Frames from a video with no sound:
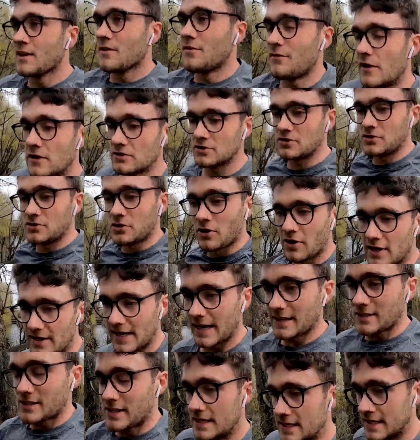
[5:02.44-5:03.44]
Felt solid
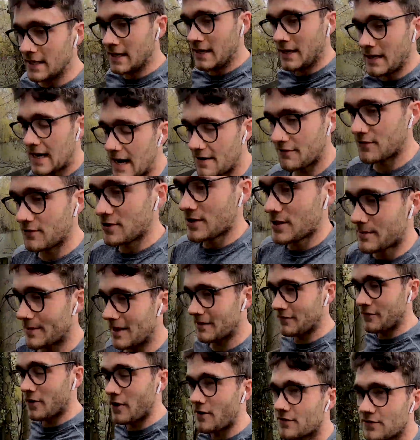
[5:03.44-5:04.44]
actually, averaging
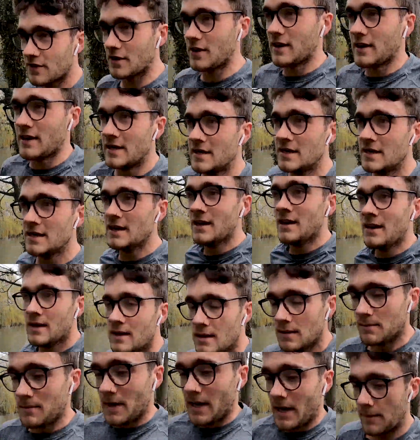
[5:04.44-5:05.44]
about 5:30
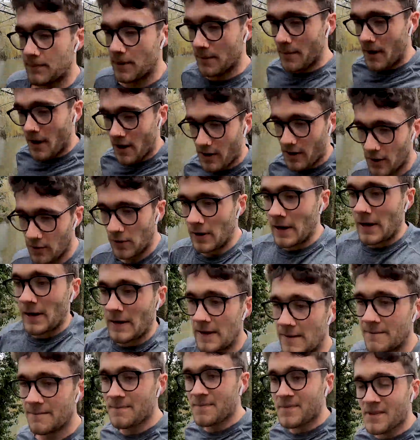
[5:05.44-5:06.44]
minute per mile.
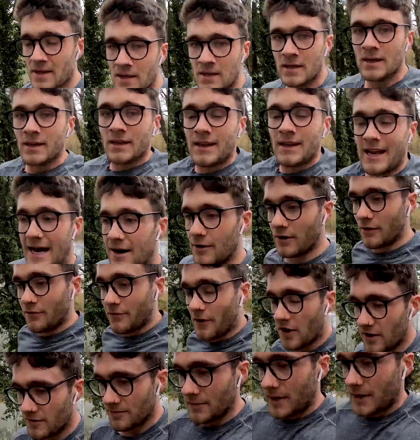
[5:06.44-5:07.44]
Now in a
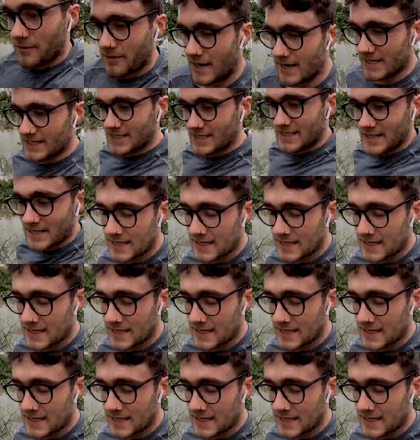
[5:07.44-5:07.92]
5-minute rest,